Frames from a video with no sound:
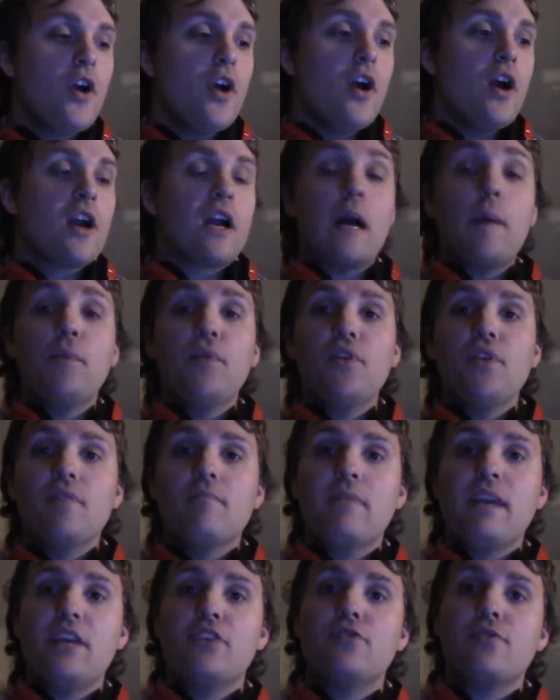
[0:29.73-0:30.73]
A couple of the
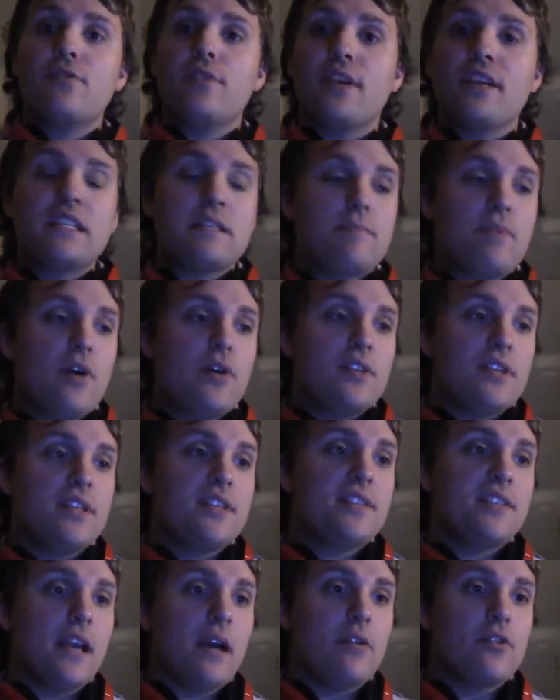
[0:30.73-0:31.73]
major things about
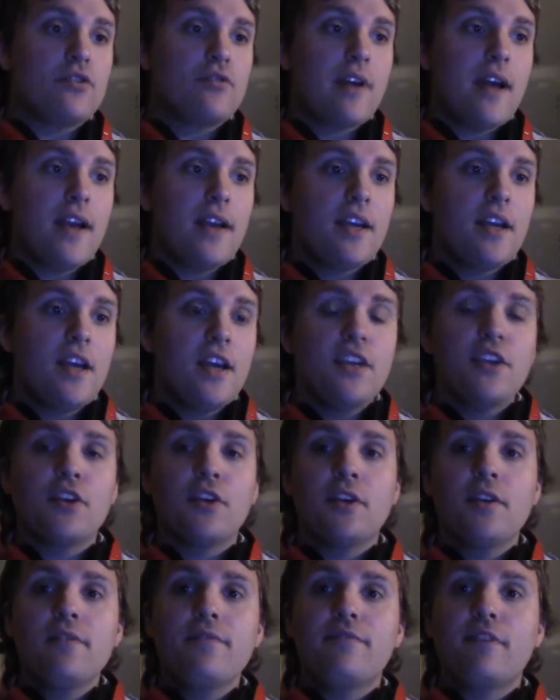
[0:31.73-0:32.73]
this soundtrack, you're
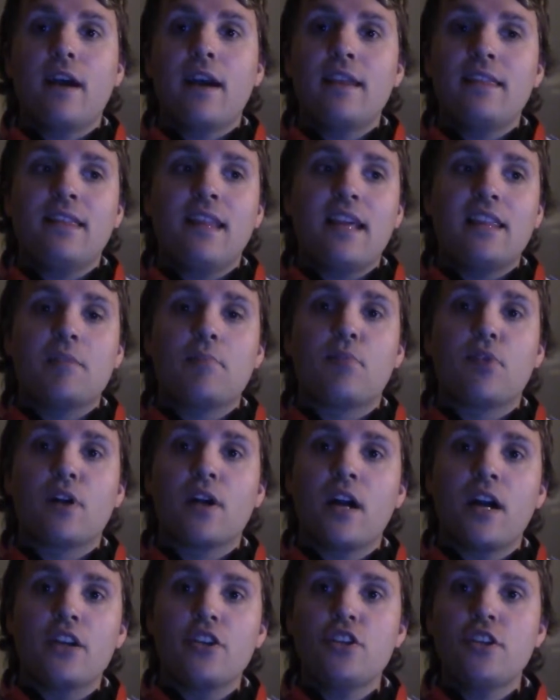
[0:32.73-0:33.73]
going to find that the
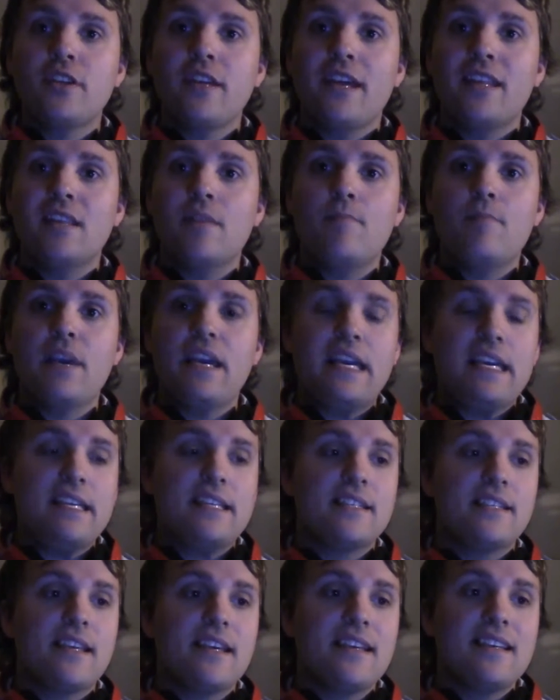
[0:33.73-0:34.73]
percussion and the
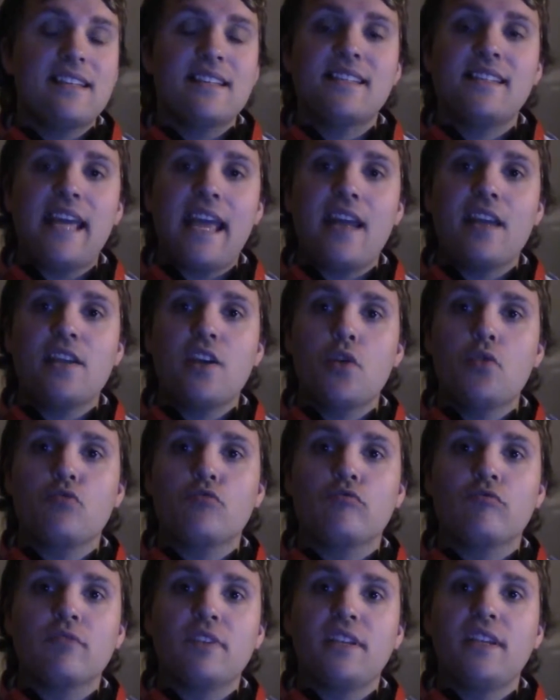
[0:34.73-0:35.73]
bass stand
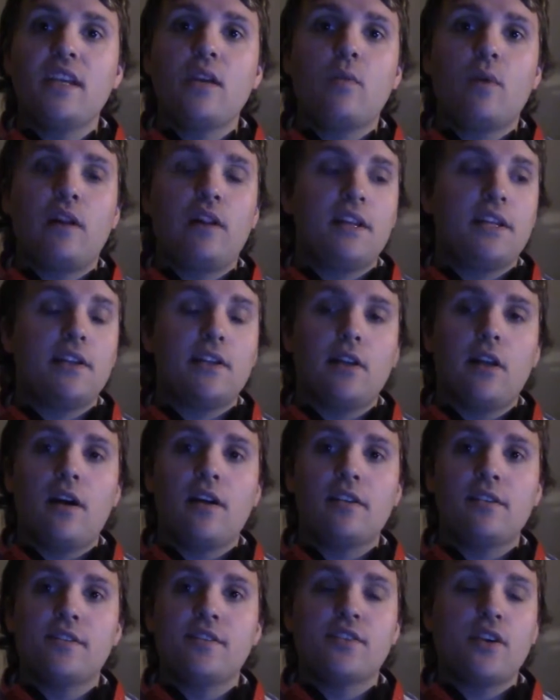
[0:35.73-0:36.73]
out really well in a
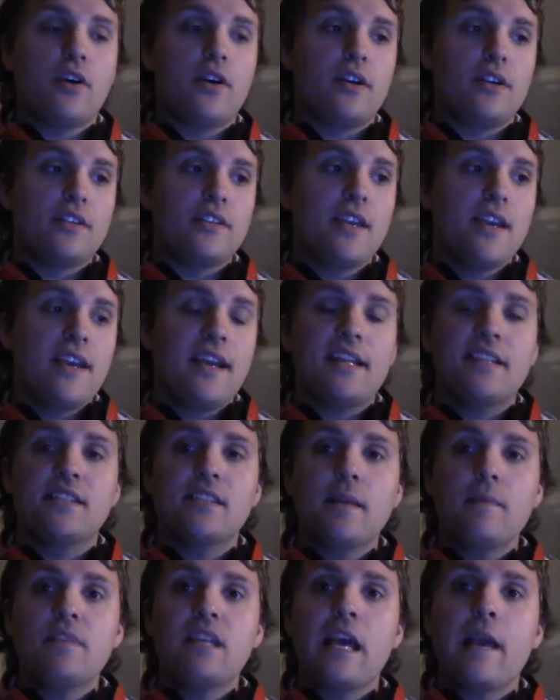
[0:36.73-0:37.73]
lot of the songs, and
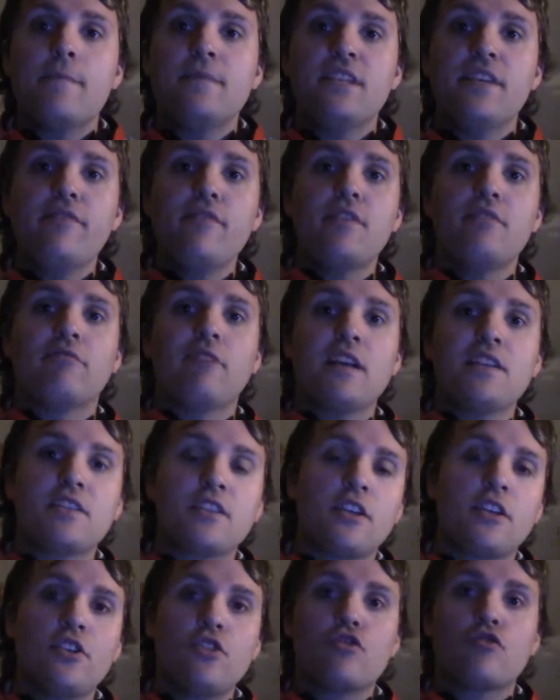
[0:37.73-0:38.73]
sometimes even
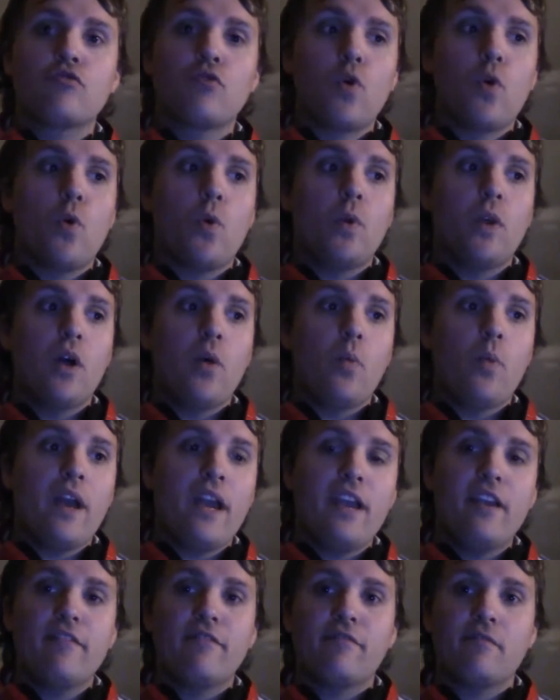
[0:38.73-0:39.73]
wrest control
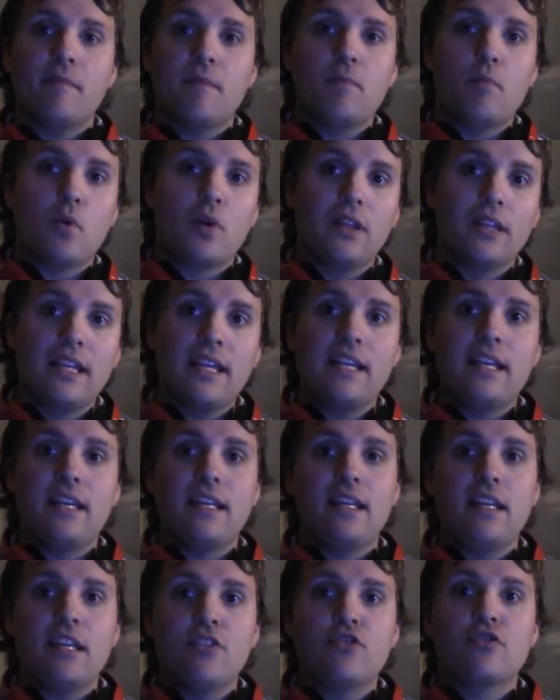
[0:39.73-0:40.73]
away from the more
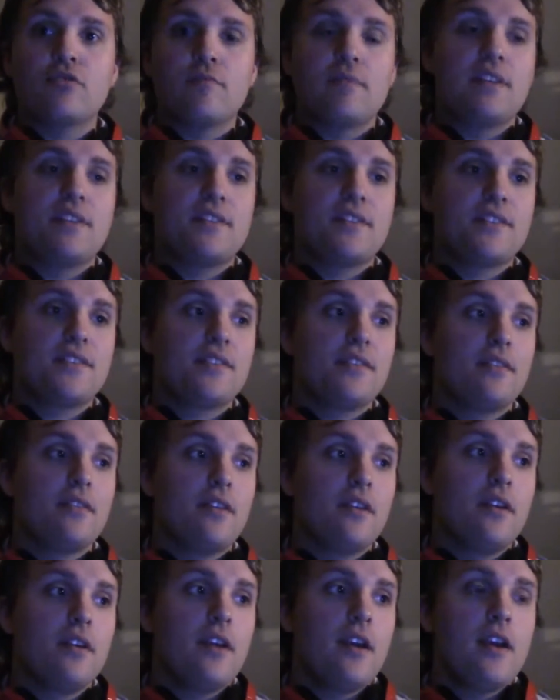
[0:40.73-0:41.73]
leading instruments.
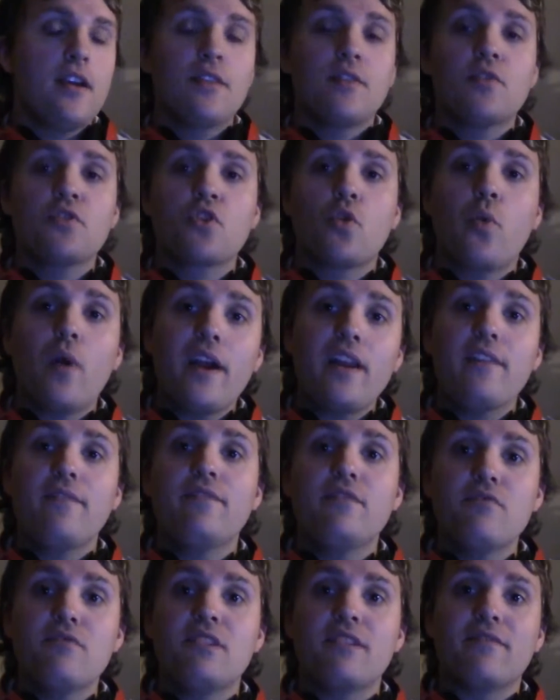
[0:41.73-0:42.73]
There's quite a
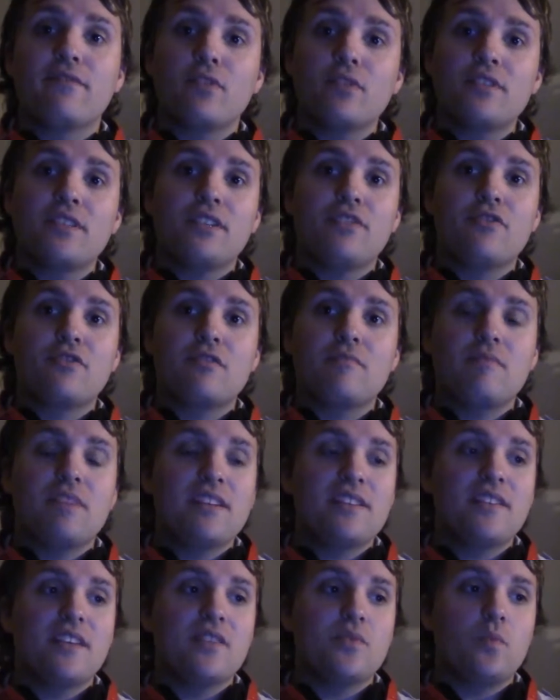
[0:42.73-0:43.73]
few diverse
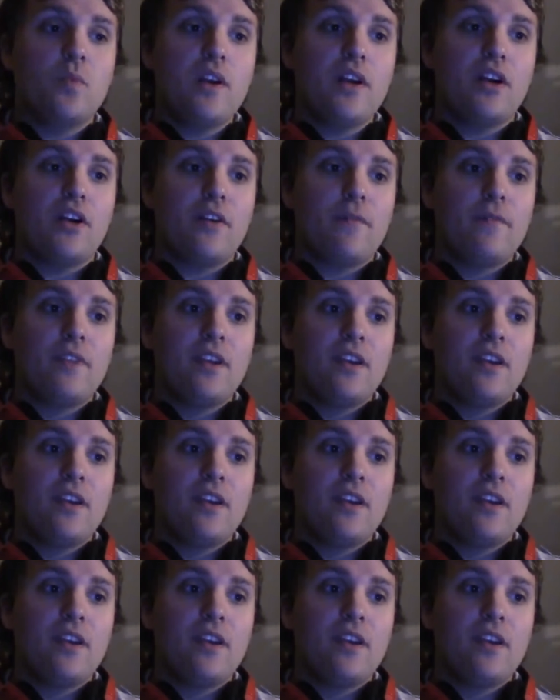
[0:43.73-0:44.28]
instruments as well.